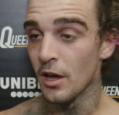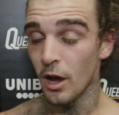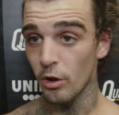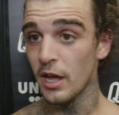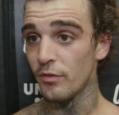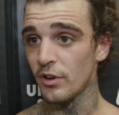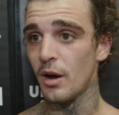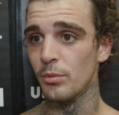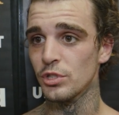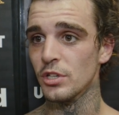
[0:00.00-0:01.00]
got hit with a
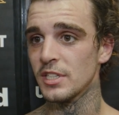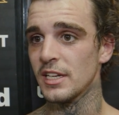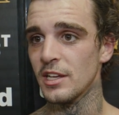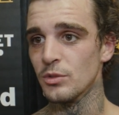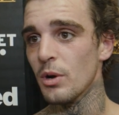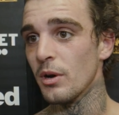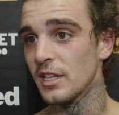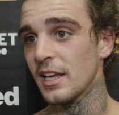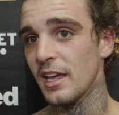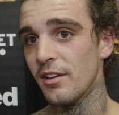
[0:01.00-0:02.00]
couple shots in there as well. I
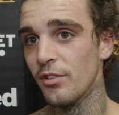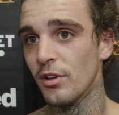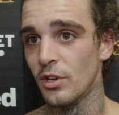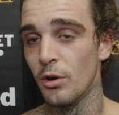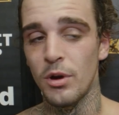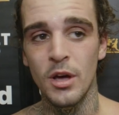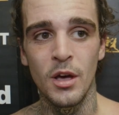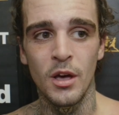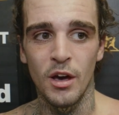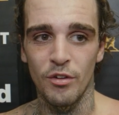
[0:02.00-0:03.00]
did get hit a few, so
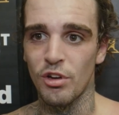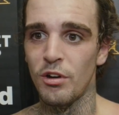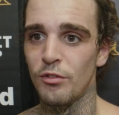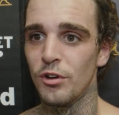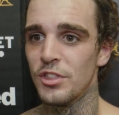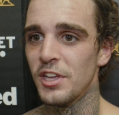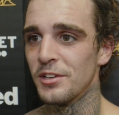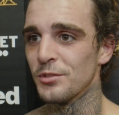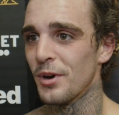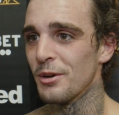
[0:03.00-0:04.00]
I've shown I've got a chin
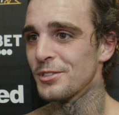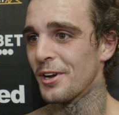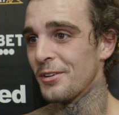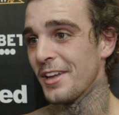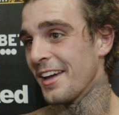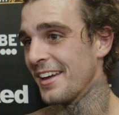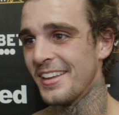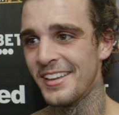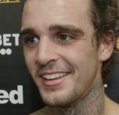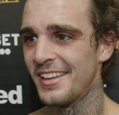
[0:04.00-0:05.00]
as well. So yeah,
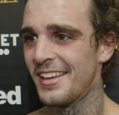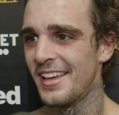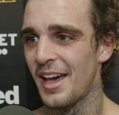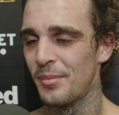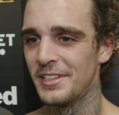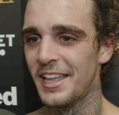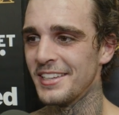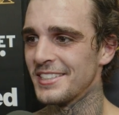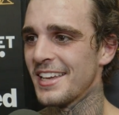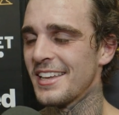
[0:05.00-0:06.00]
happy days.